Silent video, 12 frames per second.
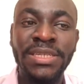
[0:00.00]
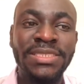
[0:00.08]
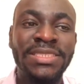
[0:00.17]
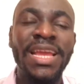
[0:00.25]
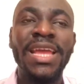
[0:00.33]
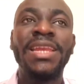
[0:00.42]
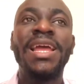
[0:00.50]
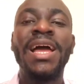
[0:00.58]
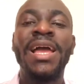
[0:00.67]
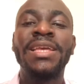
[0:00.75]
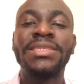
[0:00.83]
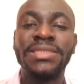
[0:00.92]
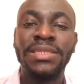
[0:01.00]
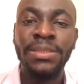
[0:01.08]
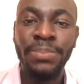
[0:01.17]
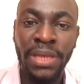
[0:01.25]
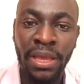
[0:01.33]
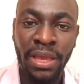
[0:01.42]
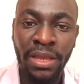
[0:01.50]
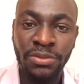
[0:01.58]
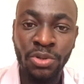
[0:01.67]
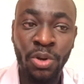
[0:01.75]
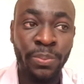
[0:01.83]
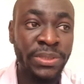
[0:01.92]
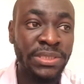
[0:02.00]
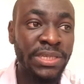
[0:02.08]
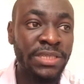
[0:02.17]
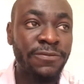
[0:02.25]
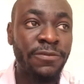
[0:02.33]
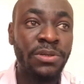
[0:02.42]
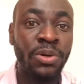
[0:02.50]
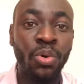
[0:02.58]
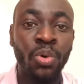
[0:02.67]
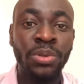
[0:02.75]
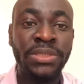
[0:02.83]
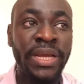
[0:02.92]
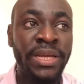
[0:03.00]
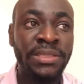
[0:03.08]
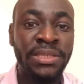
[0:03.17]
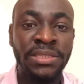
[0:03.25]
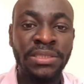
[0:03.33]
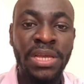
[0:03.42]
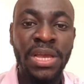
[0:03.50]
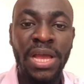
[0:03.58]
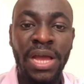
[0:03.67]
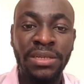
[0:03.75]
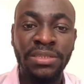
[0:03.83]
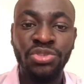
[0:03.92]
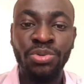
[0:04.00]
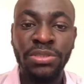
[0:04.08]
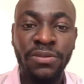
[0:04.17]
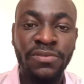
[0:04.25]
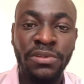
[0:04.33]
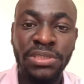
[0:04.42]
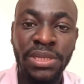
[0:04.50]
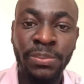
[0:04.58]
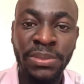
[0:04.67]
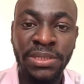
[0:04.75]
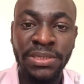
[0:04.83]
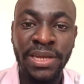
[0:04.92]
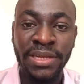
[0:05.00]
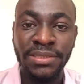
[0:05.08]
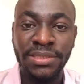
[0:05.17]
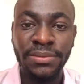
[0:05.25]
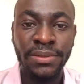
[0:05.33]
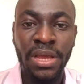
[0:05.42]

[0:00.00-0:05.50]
Then I sleep again to compensate for the whole tiredness and the stress of not sleeping at night.